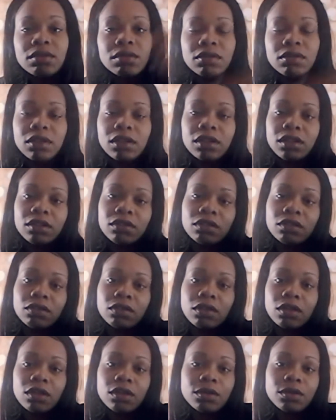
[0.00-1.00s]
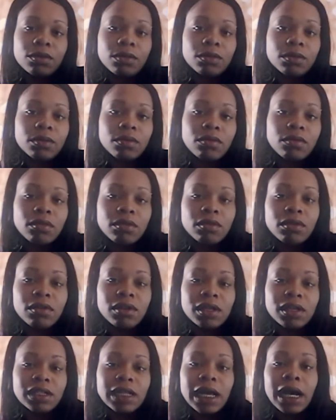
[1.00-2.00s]
See, this is cute.
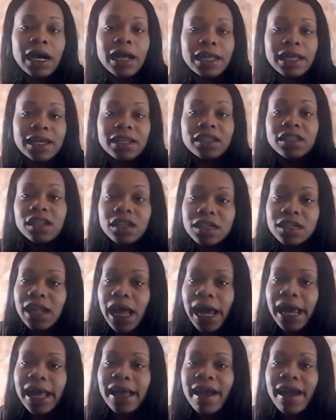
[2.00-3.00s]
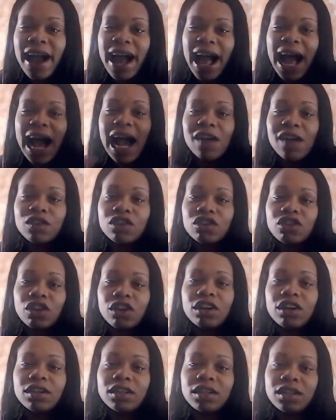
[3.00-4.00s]
Now, it looked like I have a
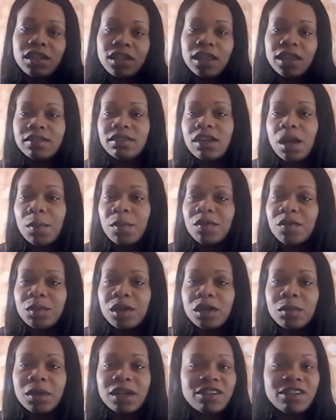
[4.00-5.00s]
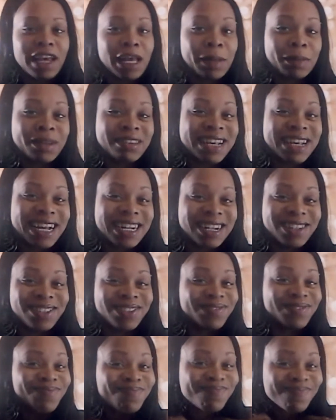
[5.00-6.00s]
shirt underneath that's coming from under my jacket, but see, I don't.